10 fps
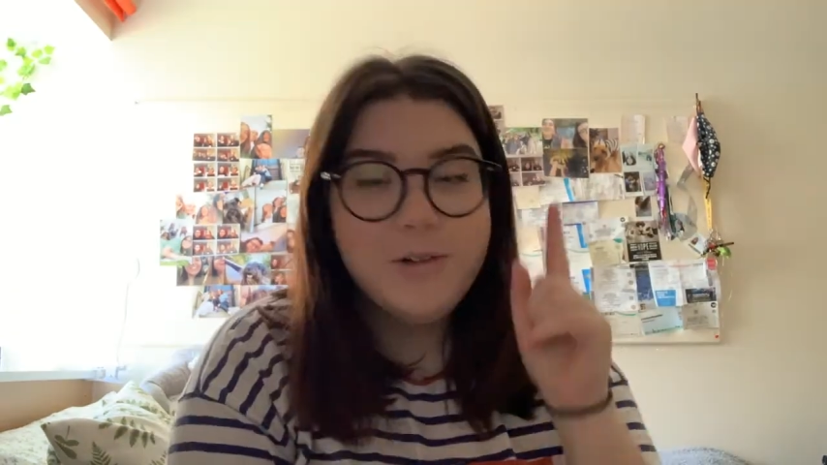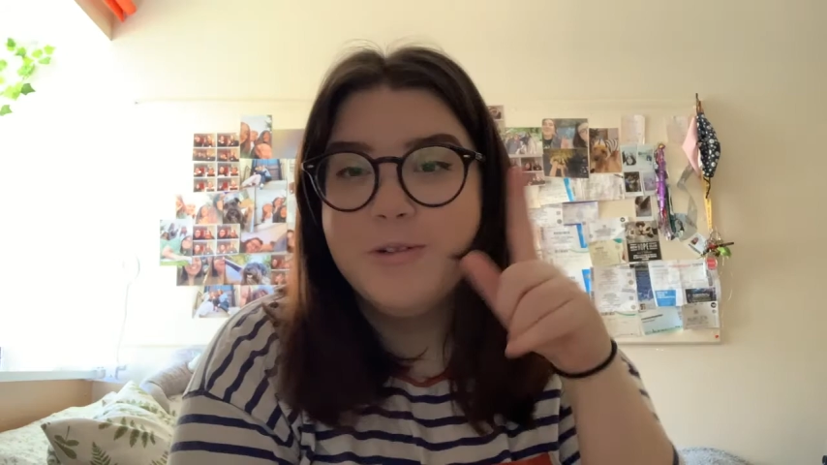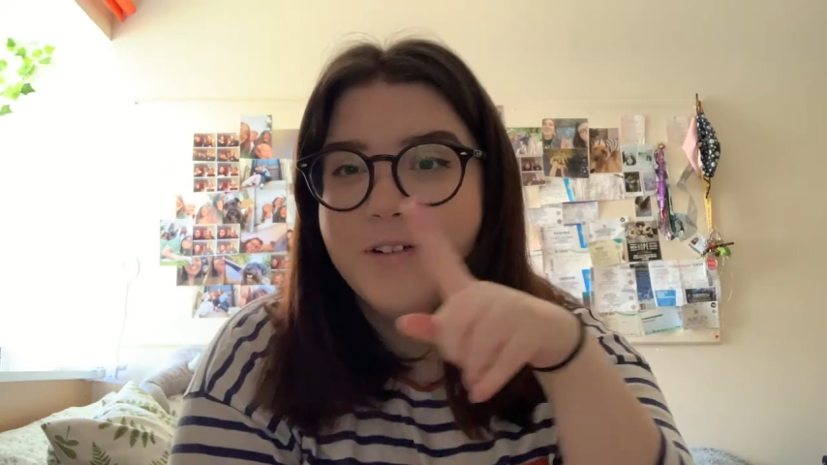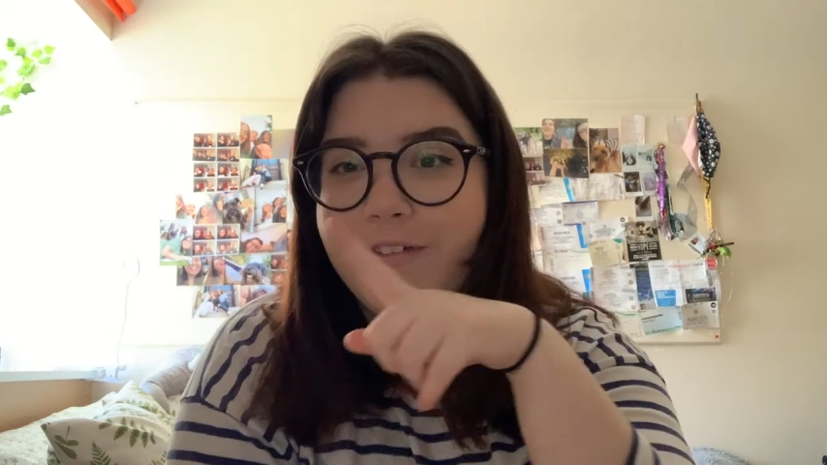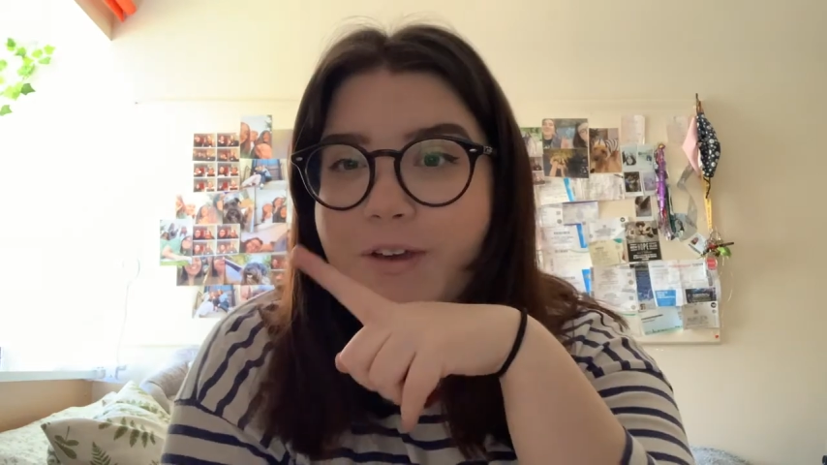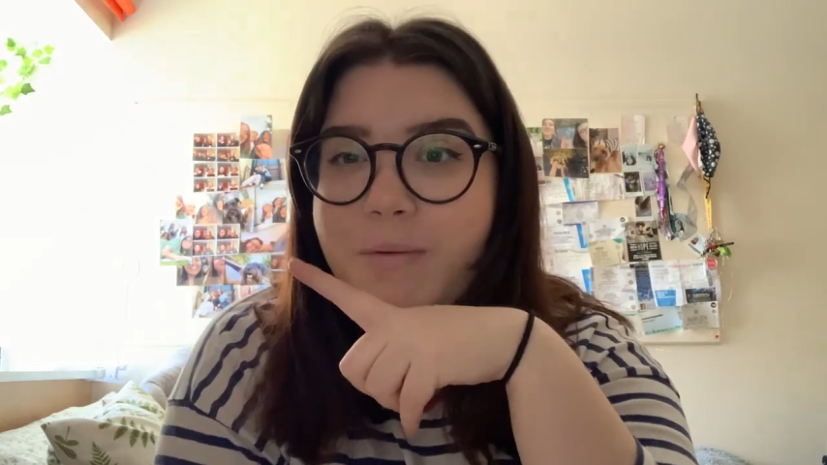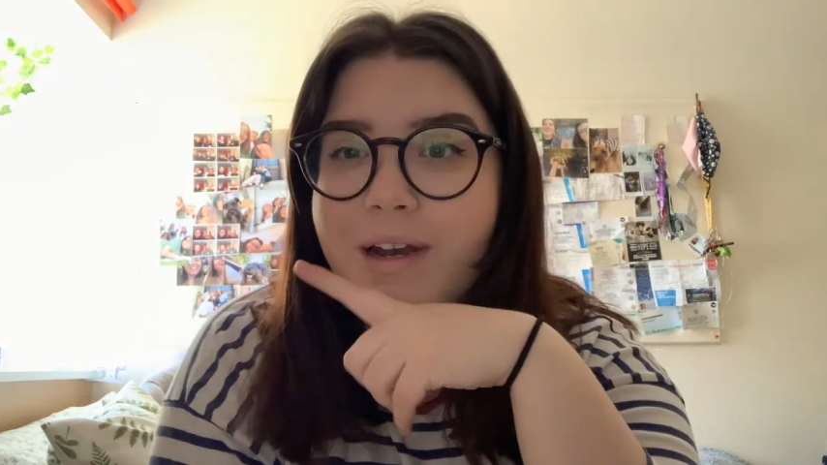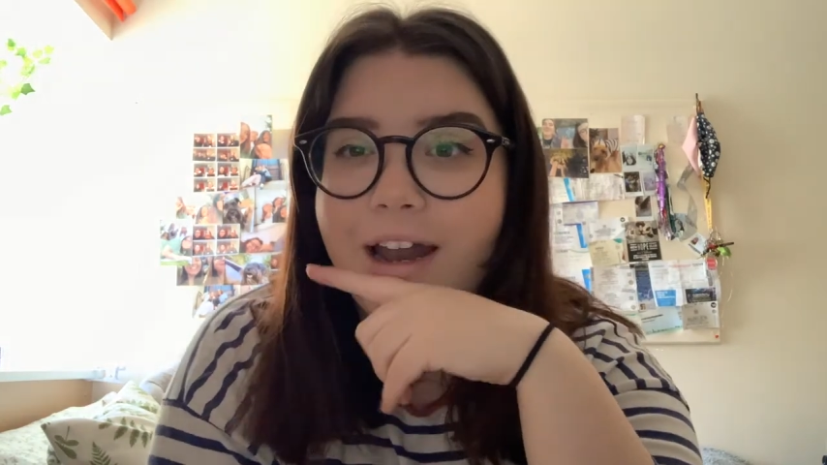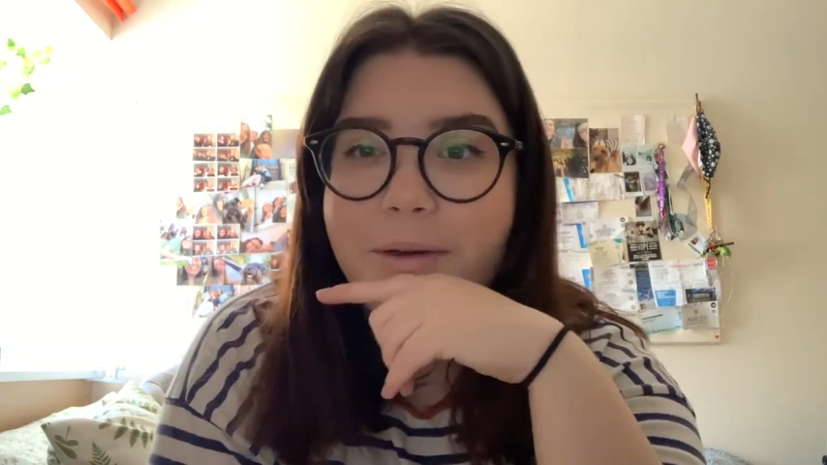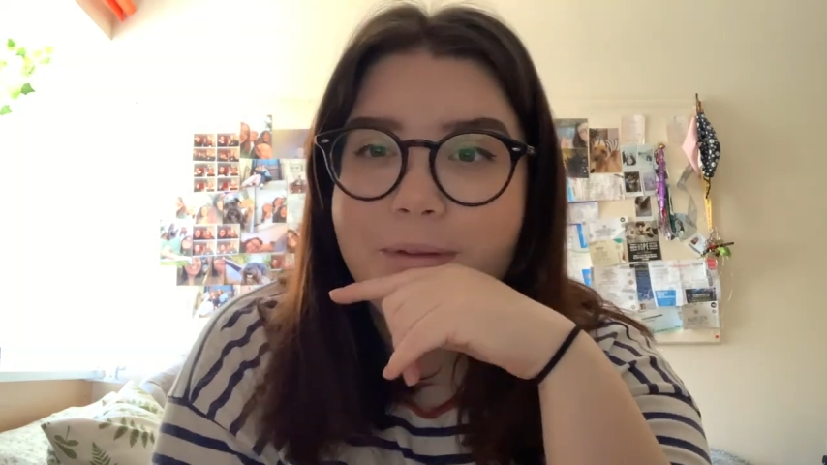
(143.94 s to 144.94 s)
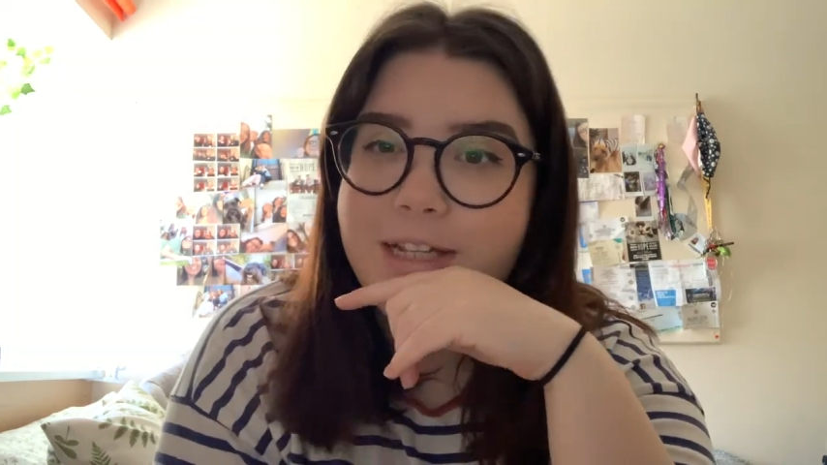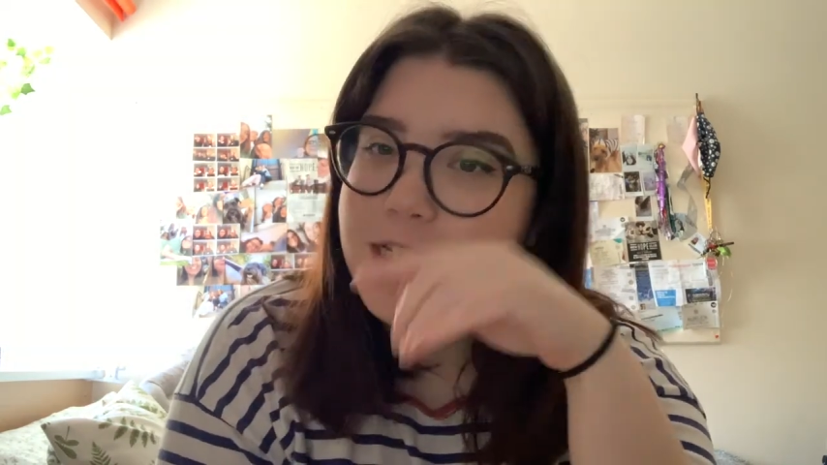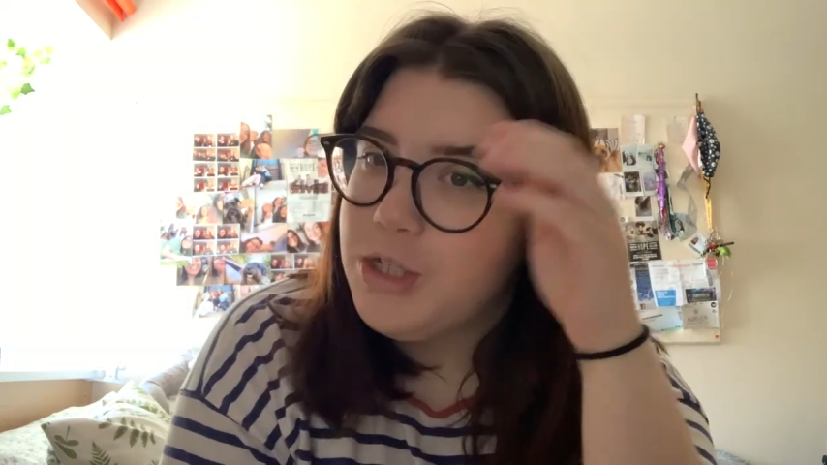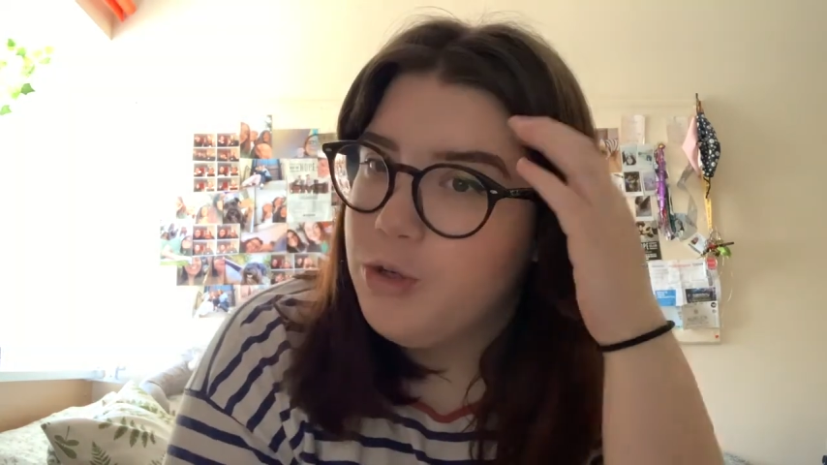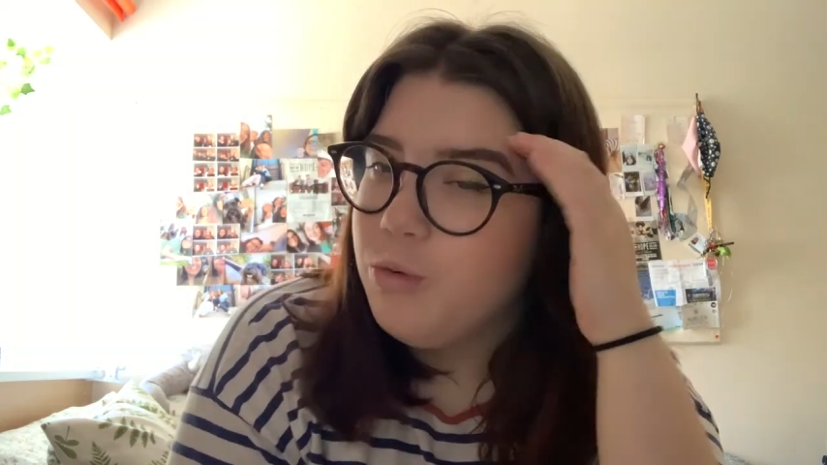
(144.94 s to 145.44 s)
Oh, if you would like me to
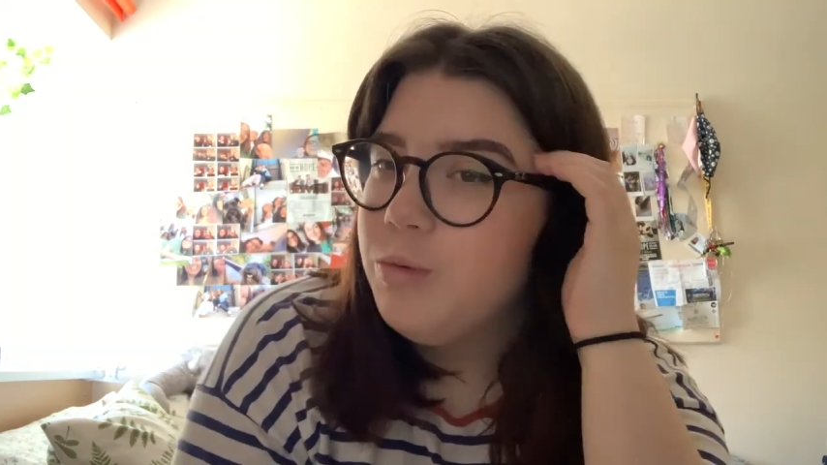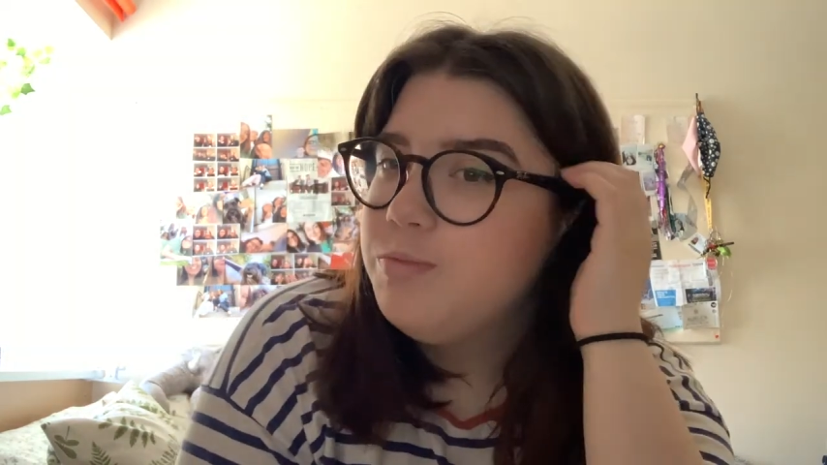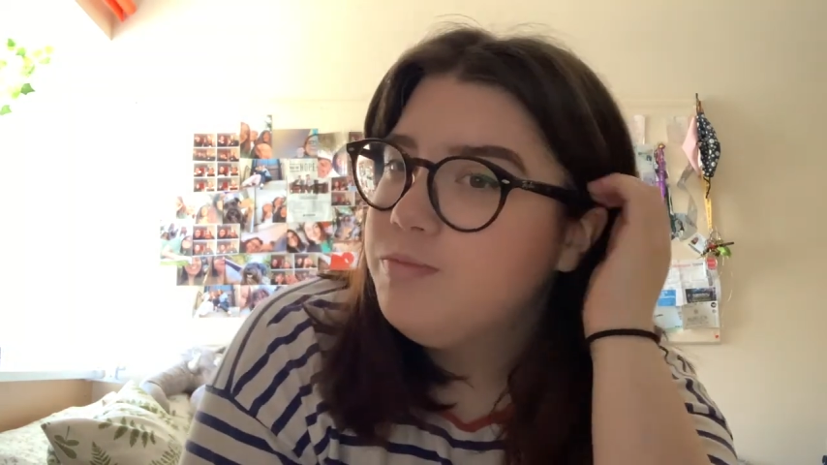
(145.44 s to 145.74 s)
do